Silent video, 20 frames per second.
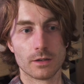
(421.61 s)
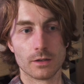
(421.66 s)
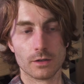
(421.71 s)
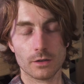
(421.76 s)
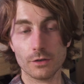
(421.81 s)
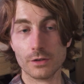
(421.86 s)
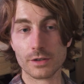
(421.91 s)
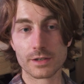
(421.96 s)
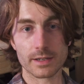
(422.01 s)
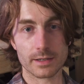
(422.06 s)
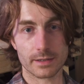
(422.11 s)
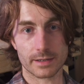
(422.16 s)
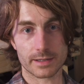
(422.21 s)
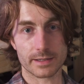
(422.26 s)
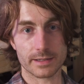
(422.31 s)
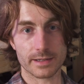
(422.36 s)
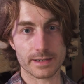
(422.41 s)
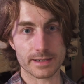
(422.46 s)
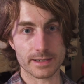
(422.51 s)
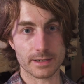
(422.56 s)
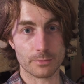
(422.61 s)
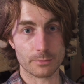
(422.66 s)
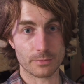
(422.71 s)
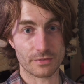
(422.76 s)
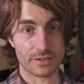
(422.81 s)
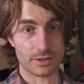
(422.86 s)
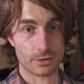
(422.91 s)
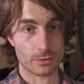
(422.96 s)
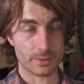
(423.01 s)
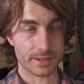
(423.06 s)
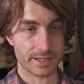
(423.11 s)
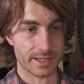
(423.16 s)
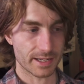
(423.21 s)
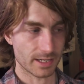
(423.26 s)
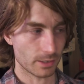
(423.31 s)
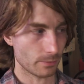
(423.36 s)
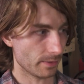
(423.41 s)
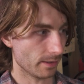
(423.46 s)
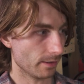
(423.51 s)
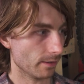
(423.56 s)
looking like an idiot without going
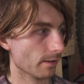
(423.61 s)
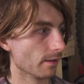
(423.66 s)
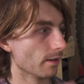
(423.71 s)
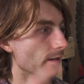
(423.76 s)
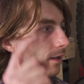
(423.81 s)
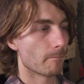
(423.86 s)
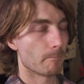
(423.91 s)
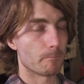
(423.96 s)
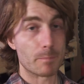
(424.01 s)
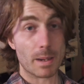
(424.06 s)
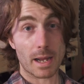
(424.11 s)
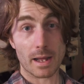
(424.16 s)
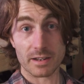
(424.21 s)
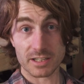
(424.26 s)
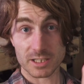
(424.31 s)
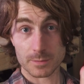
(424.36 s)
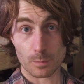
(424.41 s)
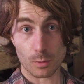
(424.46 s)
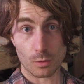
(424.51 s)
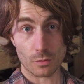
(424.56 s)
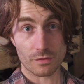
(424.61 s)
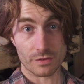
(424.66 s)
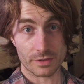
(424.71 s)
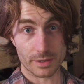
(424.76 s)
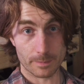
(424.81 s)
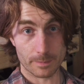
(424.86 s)
anywhere. Balance both of